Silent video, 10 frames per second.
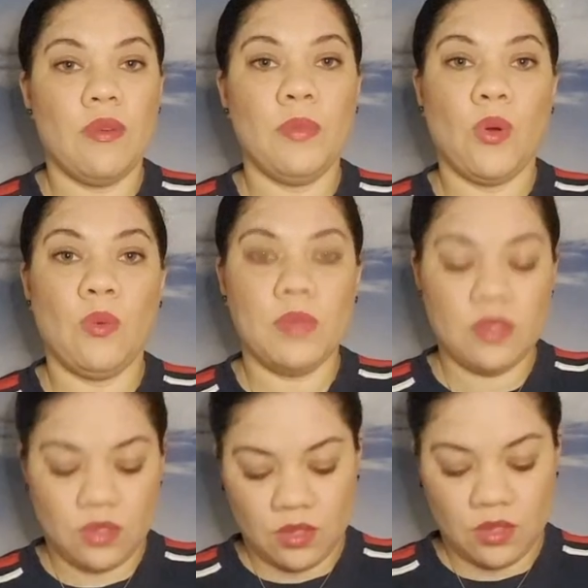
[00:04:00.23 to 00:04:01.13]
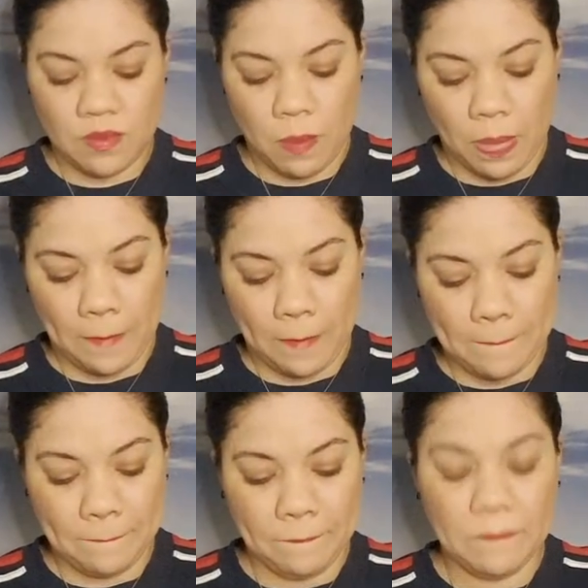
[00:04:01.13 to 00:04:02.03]
moment,
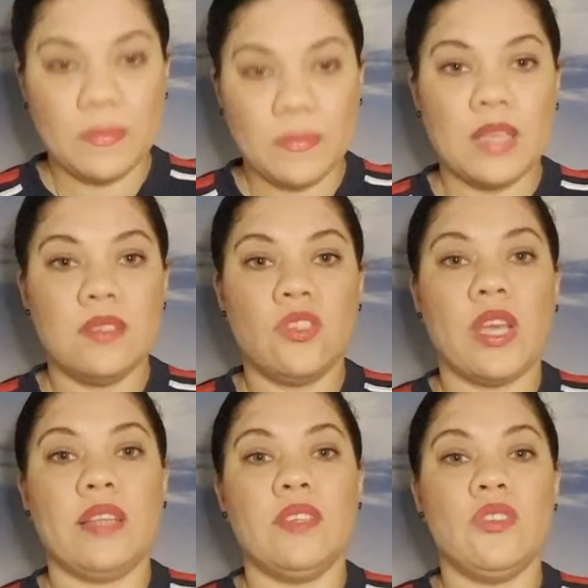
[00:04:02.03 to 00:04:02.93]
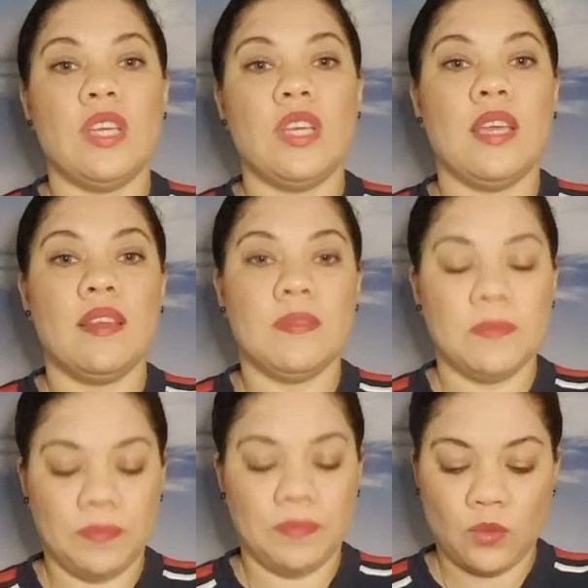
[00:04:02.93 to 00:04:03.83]
challenging,
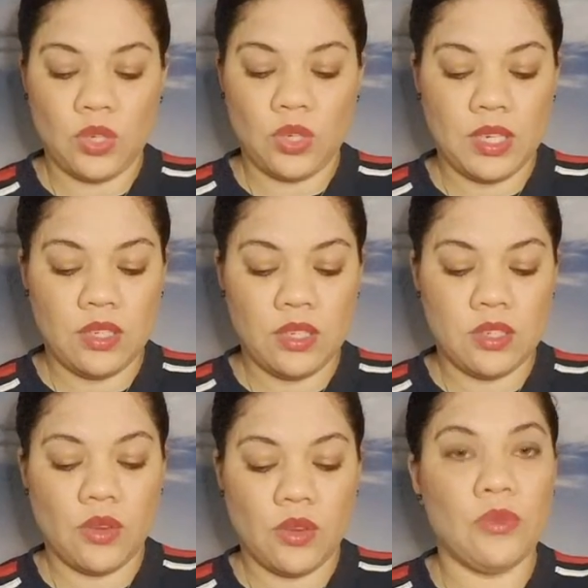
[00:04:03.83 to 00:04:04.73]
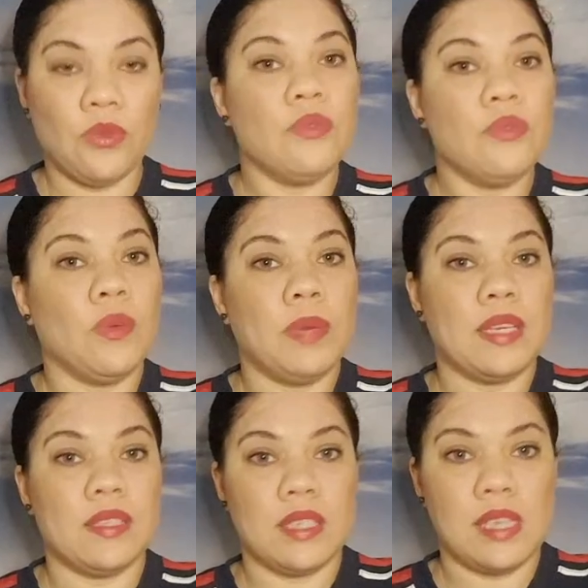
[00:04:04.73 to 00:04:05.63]
what you need to go through, your
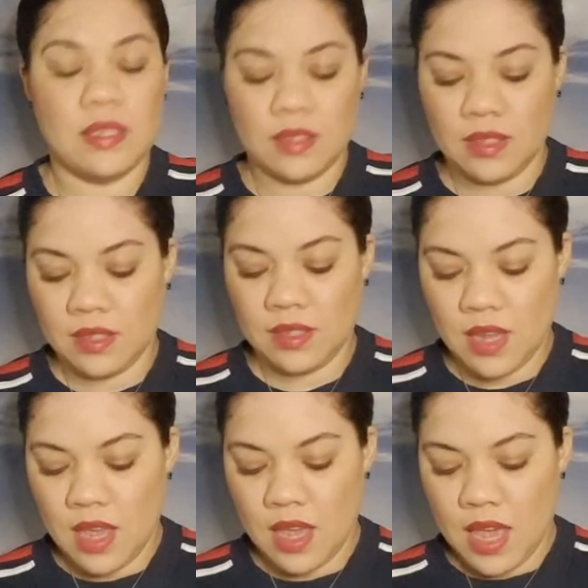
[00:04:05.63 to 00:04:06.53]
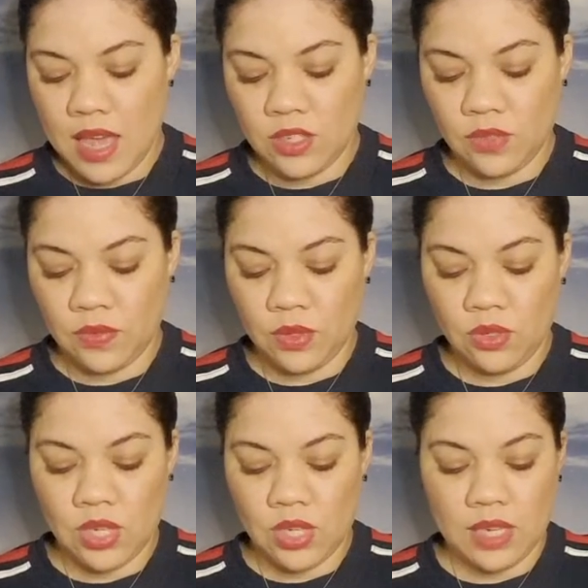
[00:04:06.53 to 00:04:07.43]
biggest lesson, and your
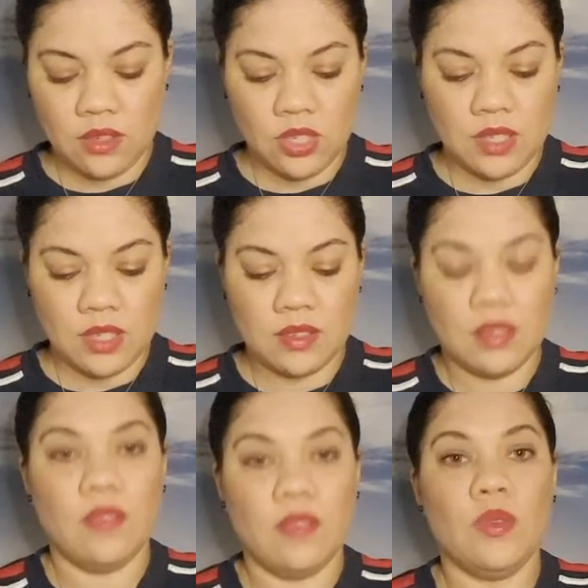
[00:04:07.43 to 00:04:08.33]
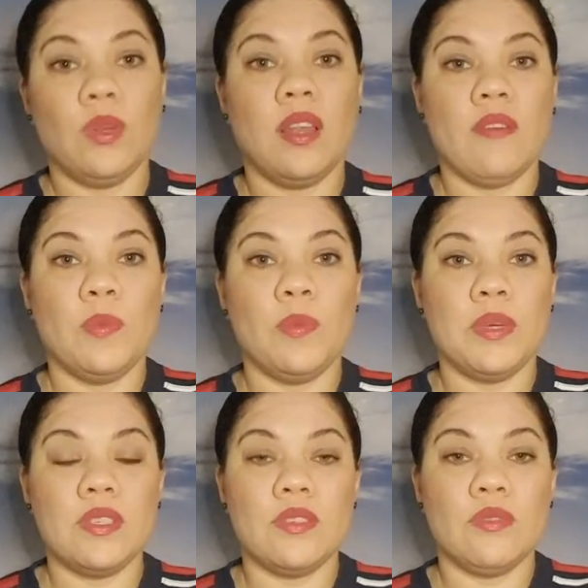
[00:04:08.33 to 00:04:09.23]
future energies. If you'd love a
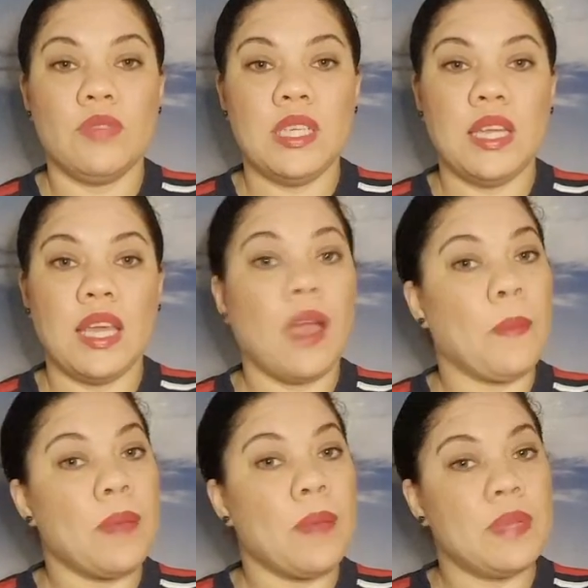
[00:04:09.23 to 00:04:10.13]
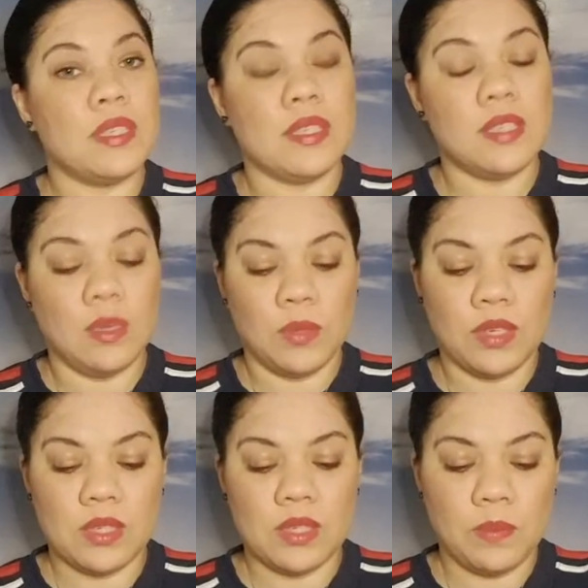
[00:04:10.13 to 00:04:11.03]
personal reading, my business email
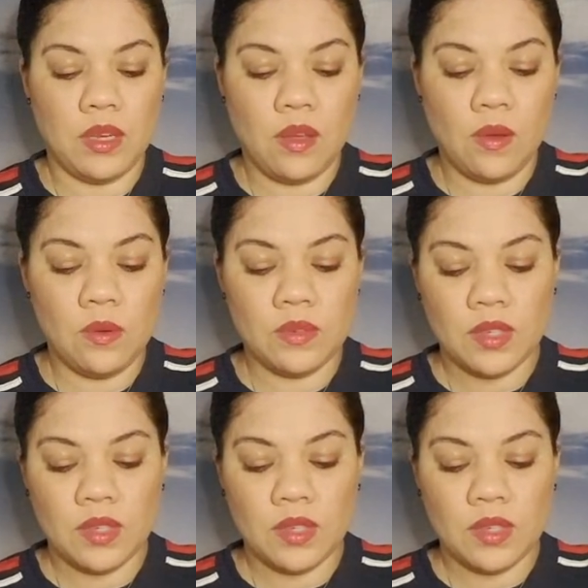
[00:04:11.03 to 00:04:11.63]
is below.